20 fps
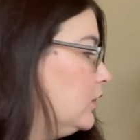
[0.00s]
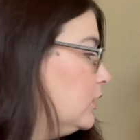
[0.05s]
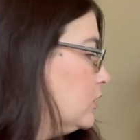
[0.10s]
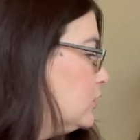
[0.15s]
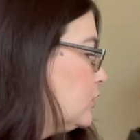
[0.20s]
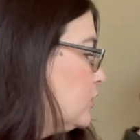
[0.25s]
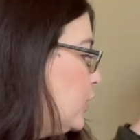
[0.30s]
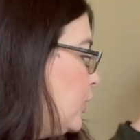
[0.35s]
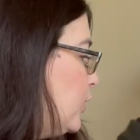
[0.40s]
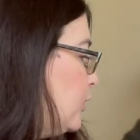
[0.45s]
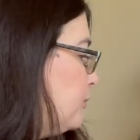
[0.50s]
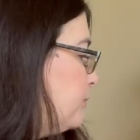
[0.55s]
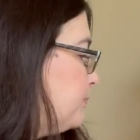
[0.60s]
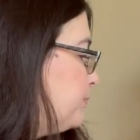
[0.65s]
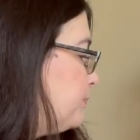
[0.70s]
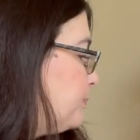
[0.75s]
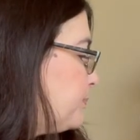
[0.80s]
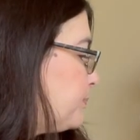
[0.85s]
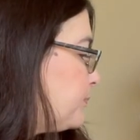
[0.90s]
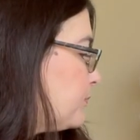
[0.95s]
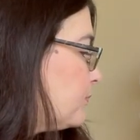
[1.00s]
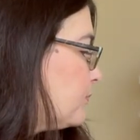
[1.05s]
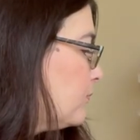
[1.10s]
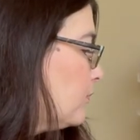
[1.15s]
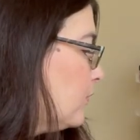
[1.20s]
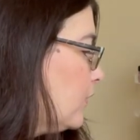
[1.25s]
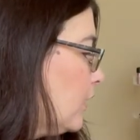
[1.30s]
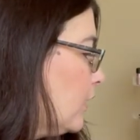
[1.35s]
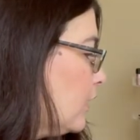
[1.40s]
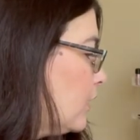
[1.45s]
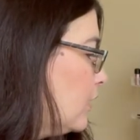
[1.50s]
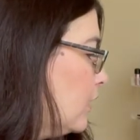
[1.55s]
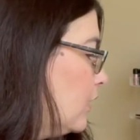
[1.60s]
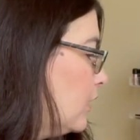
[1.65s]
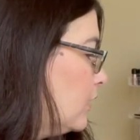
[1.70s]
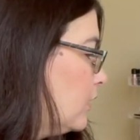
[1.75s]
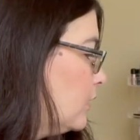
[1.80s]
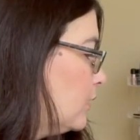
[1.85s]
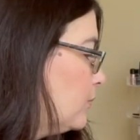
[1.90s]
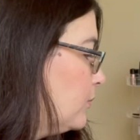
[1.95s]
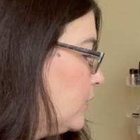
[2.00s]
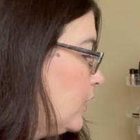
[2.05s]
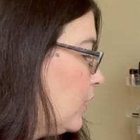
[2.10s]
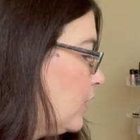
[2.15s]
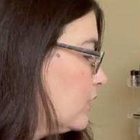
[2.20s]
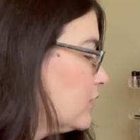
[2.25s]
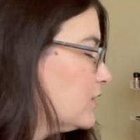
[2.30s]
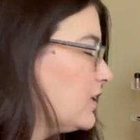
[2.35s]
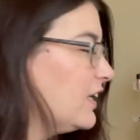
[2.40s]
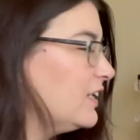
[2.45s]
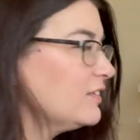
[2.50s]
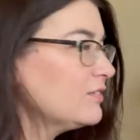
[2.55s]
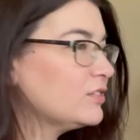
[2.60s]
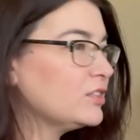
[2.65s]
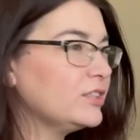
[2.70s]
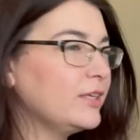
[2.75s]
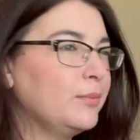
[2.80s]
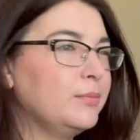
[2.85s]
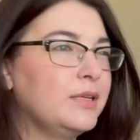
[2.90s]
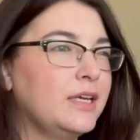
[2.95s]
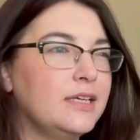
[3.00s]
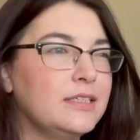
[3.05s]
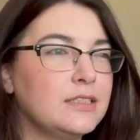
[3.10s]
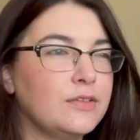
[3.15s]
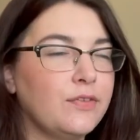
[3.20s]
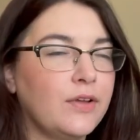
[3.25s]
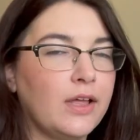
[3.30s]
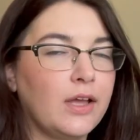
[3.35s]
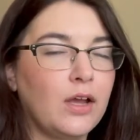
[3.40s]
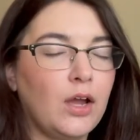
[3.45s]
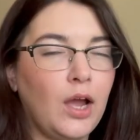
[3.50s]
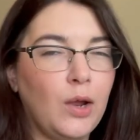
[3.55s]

So um, there are kind of some days if I,